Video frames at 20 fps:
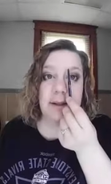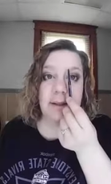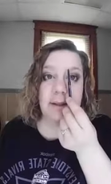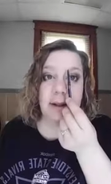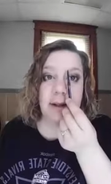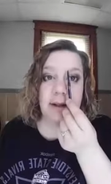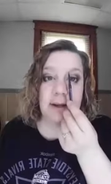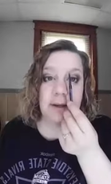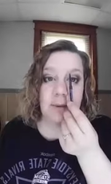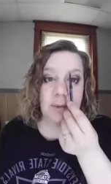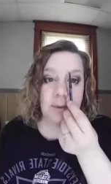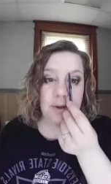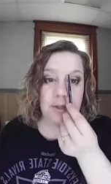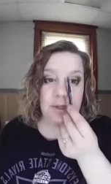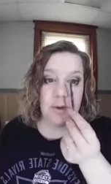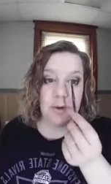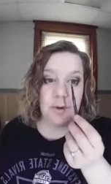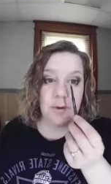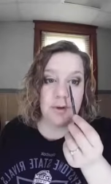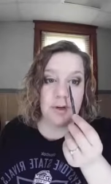in line with
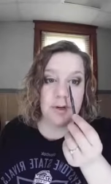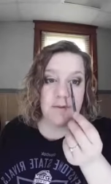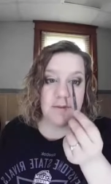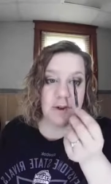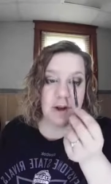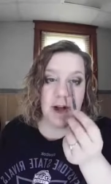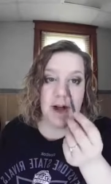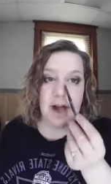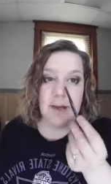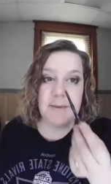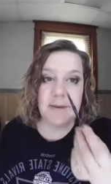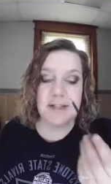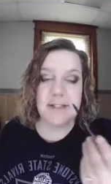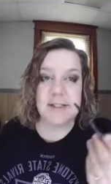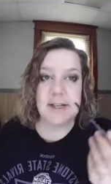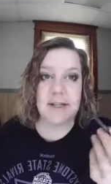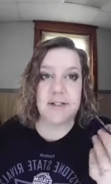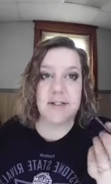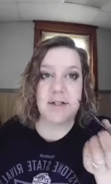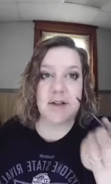the corner of your eye because
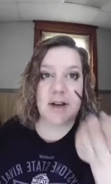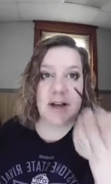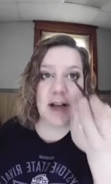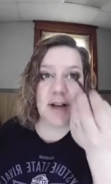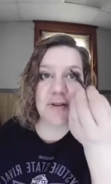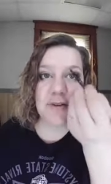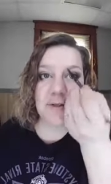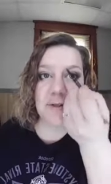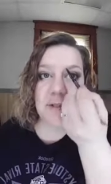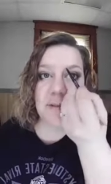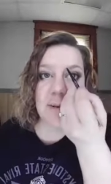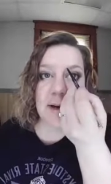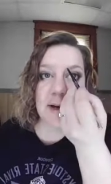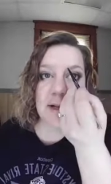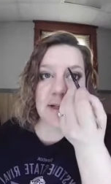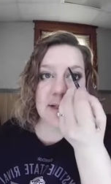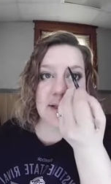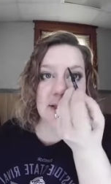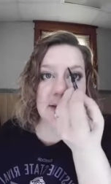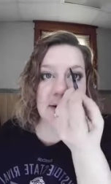that's your natural
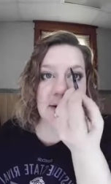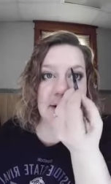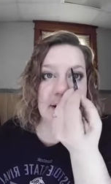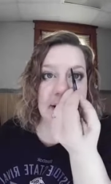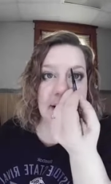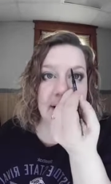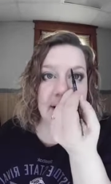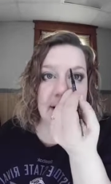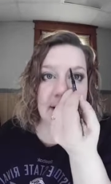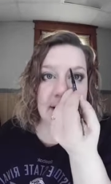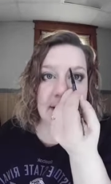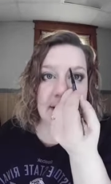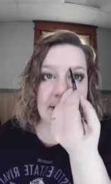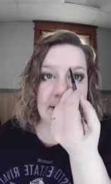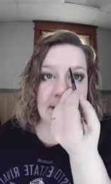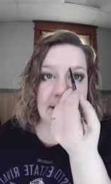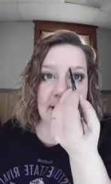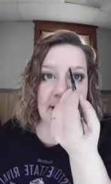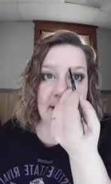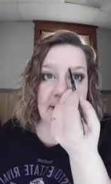spot. So,
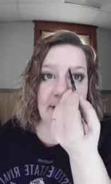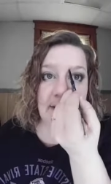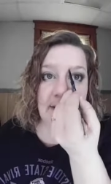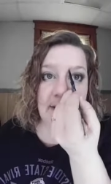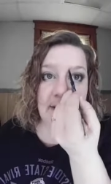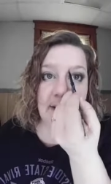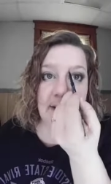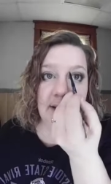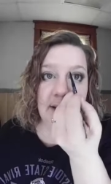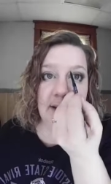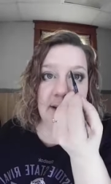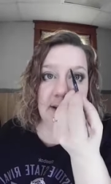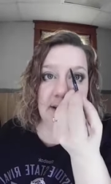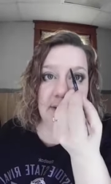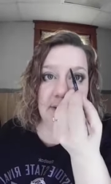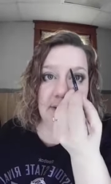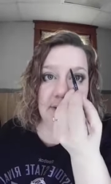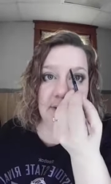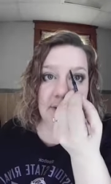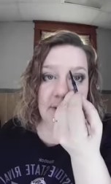just go
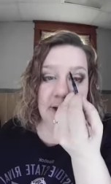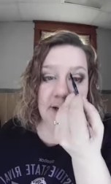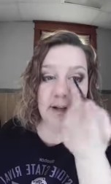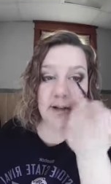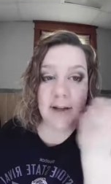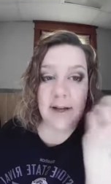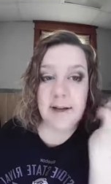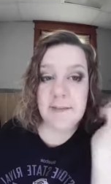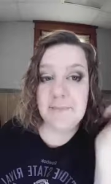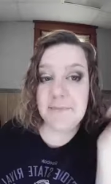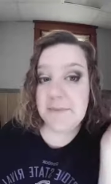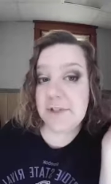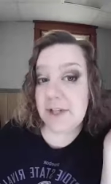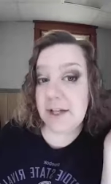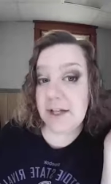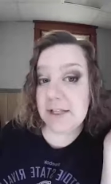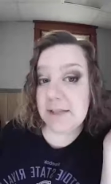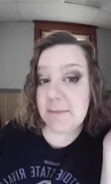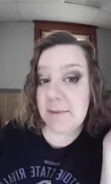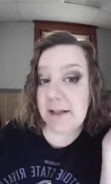and draw your line. So
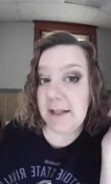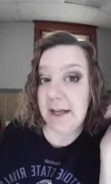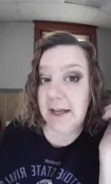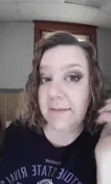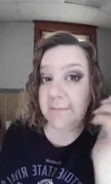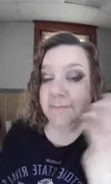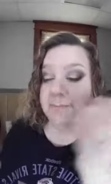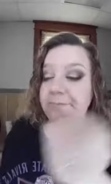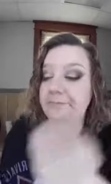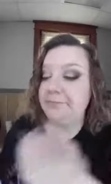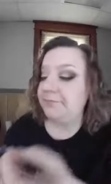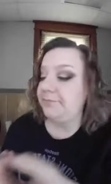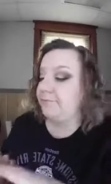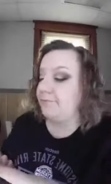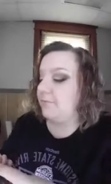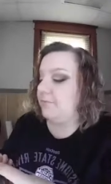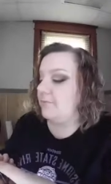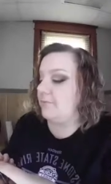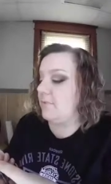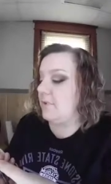that's my line.
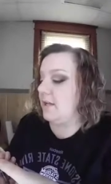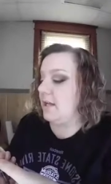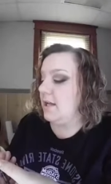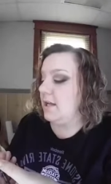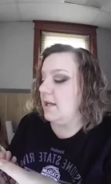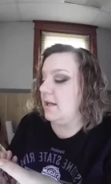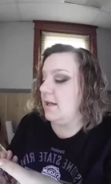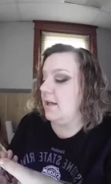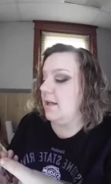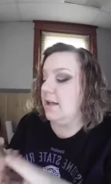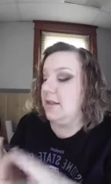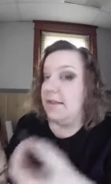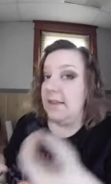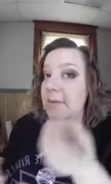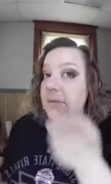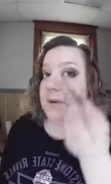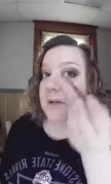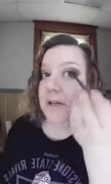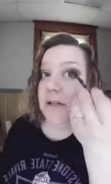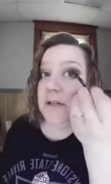
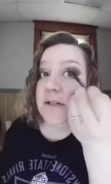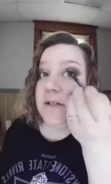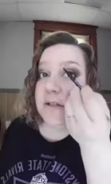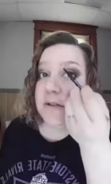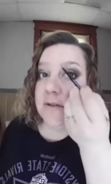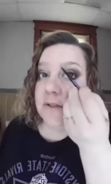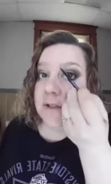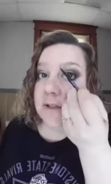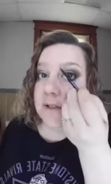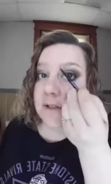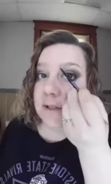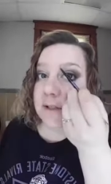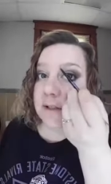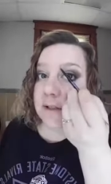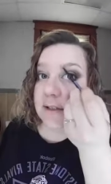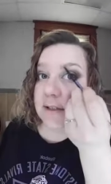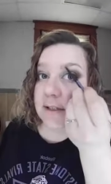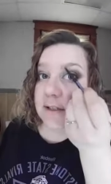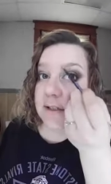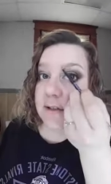Then what you're going to do is go
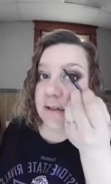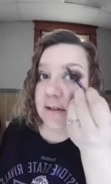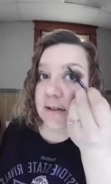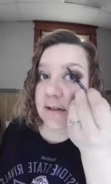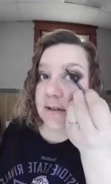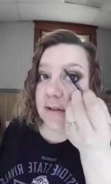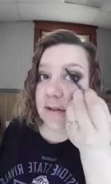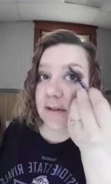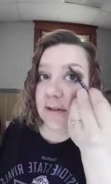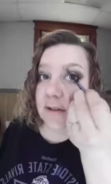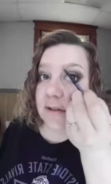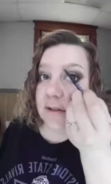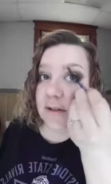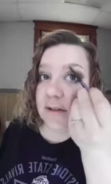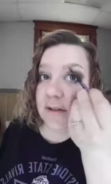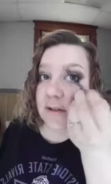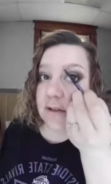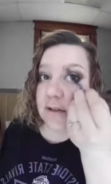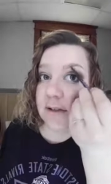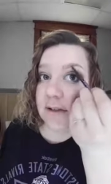underneath
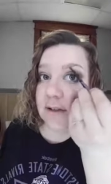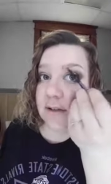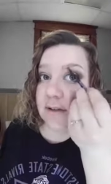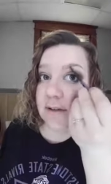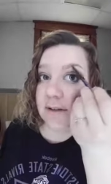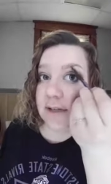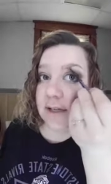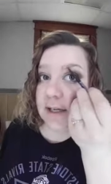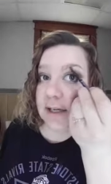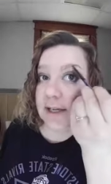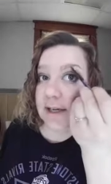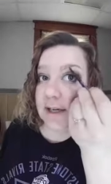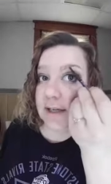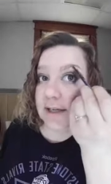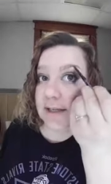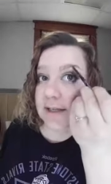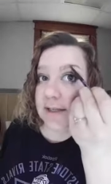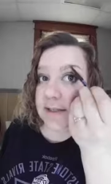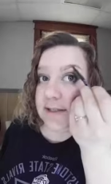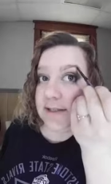and create a
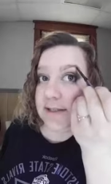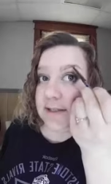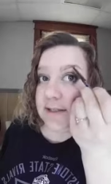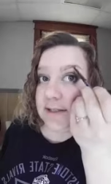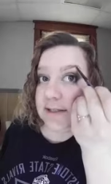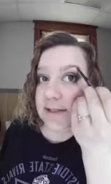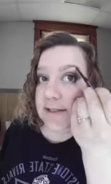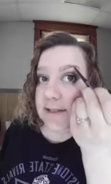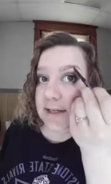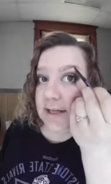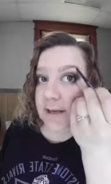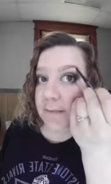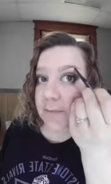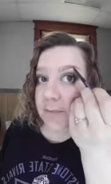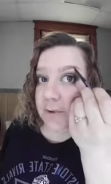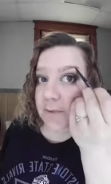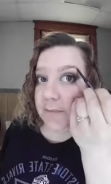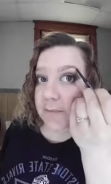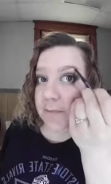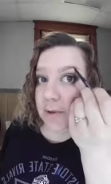nice,
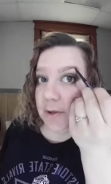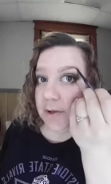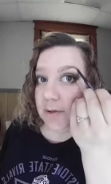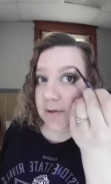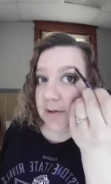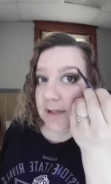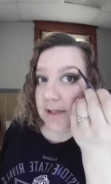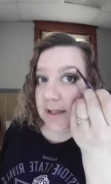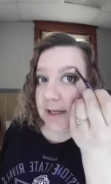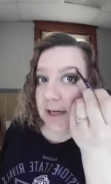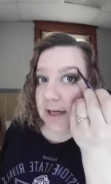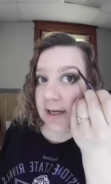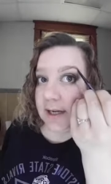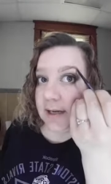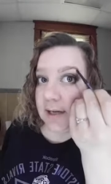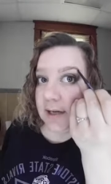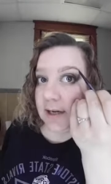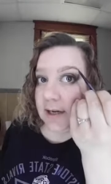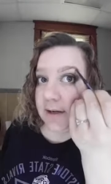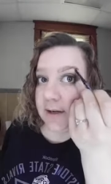deep, bold
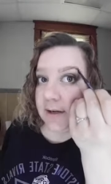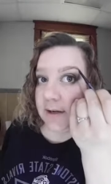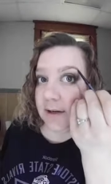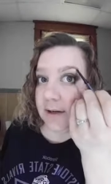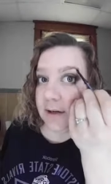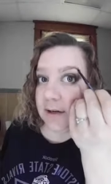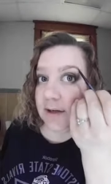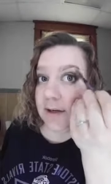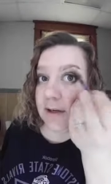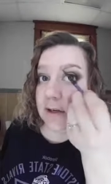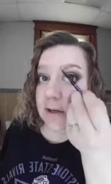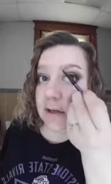line under.